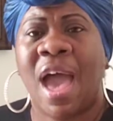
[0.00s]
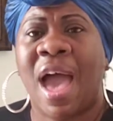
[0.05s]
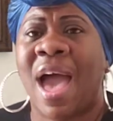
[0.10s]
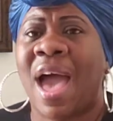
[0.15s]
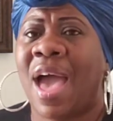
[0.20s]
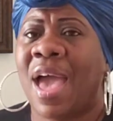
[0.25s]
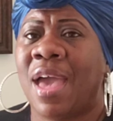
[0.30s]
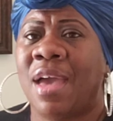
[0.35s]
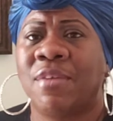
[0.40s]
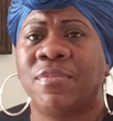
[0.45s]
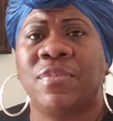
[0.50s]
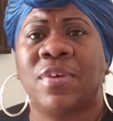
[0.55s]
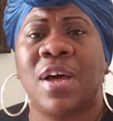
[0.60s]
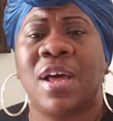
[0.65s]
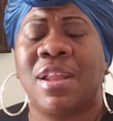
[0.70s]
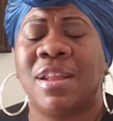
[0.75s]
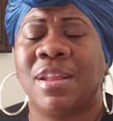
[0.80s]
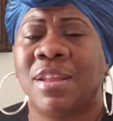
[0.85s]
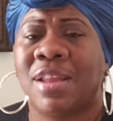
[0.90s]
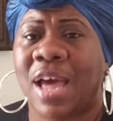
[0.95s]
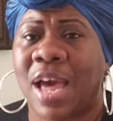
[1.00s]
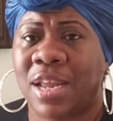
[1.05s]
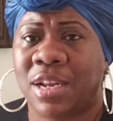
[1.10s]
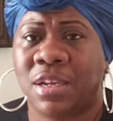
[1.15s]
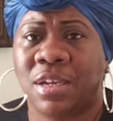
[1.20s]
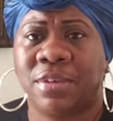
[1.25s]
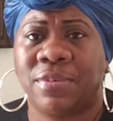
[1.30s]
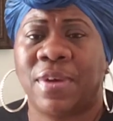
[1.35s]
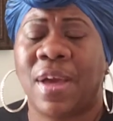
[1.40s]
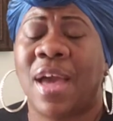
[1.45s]
I have a lot
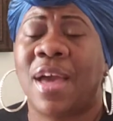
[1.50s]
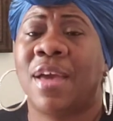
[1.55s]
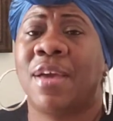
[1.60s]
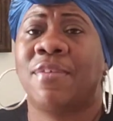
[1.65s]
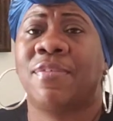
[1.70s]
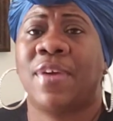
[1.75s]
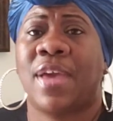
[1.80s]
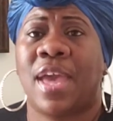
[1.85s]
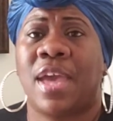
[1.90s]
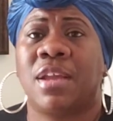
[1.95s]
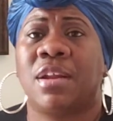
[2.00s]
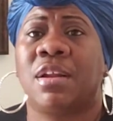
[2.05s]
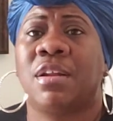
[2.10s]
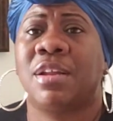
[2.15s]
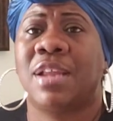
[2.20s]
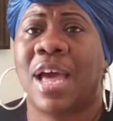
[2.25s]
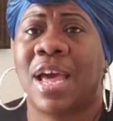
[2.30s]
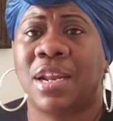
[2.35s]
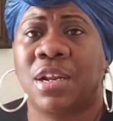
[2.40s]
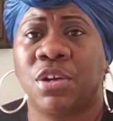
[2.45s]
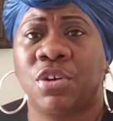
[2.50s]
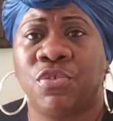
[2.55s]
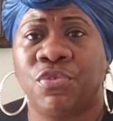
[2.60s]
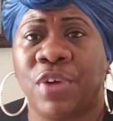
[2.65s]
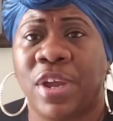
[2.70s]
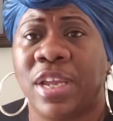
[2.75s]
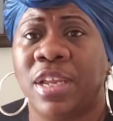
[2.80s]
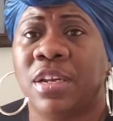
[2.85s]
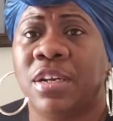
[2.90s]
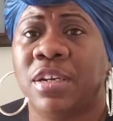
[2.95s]
of, I have had a lot of
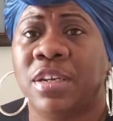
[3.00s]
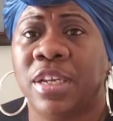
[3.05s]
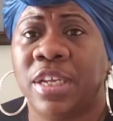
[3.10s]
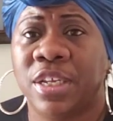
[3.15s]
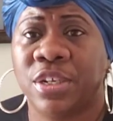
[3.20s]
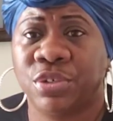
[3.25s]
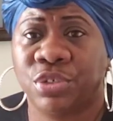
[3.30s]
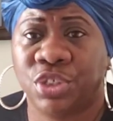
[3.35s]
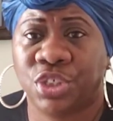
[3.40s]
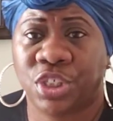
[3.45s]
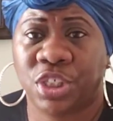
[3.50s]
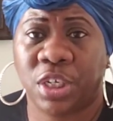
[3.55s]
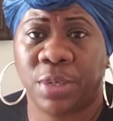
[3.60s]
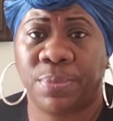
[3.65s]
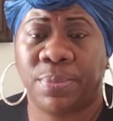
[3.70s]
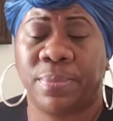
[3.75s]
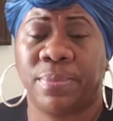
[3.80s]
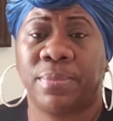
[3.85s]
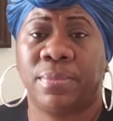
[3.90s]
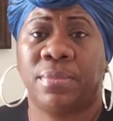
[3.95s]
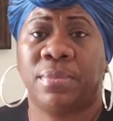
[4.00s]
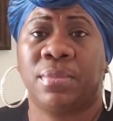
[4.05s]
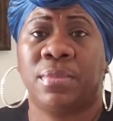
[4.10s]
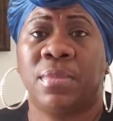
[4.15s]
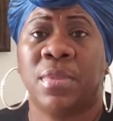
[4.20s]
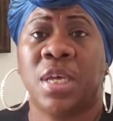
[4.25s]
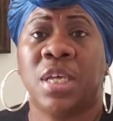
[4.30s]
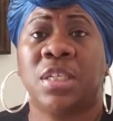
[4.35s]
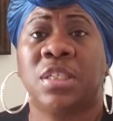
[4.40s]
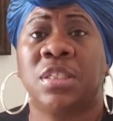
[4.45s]
great leadership
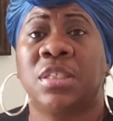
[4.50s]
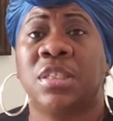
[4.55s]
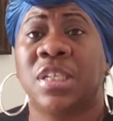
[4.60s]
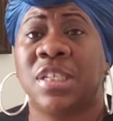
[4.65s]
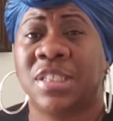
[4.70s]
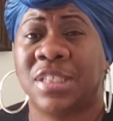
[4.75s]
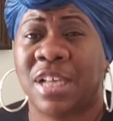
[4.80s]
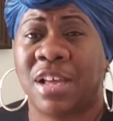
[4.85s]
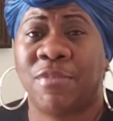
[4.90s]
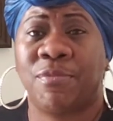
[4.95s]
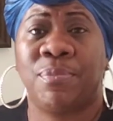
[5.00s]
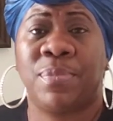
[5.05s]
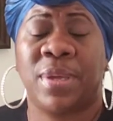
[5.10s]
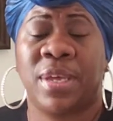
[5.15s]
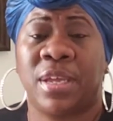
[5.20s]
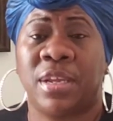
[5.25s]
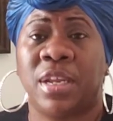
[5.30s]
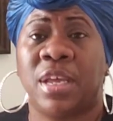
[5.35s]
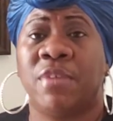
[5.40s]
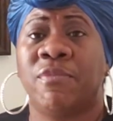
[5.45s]
since I've been